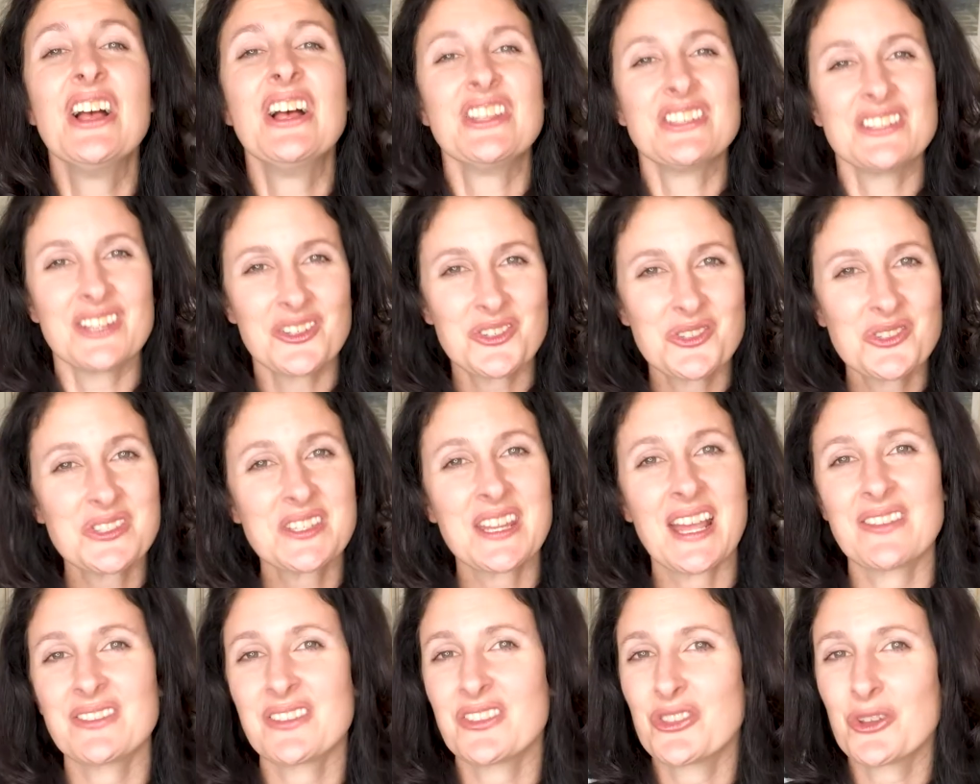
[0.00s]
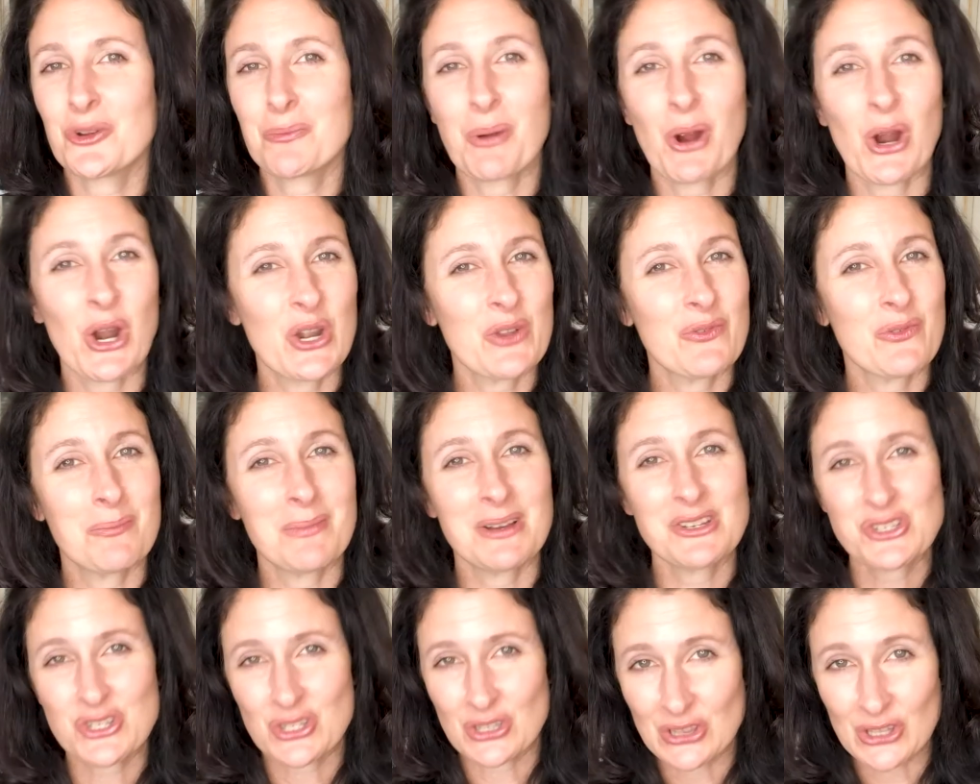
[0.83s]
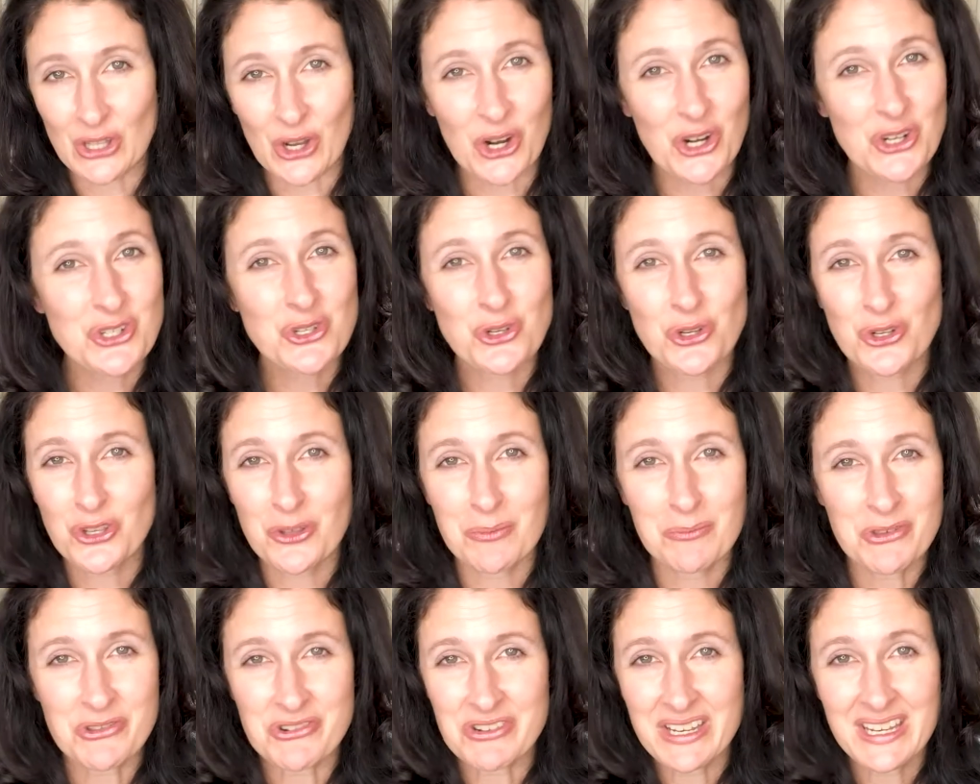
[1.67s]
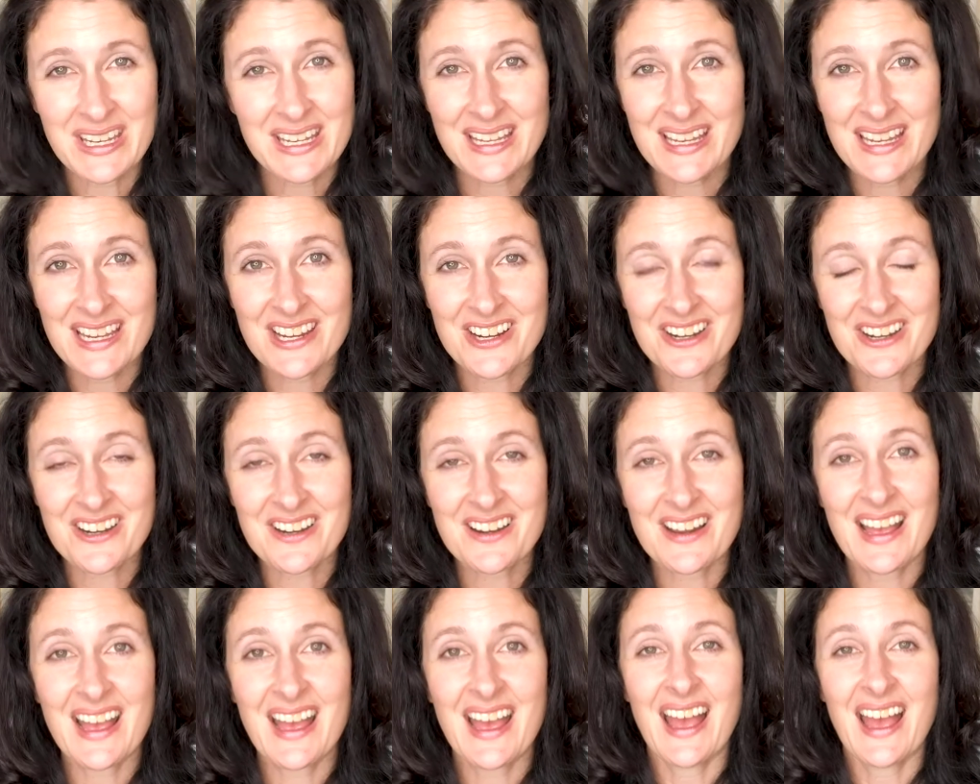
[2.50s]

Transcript: to understand that they're part of a much larger community here.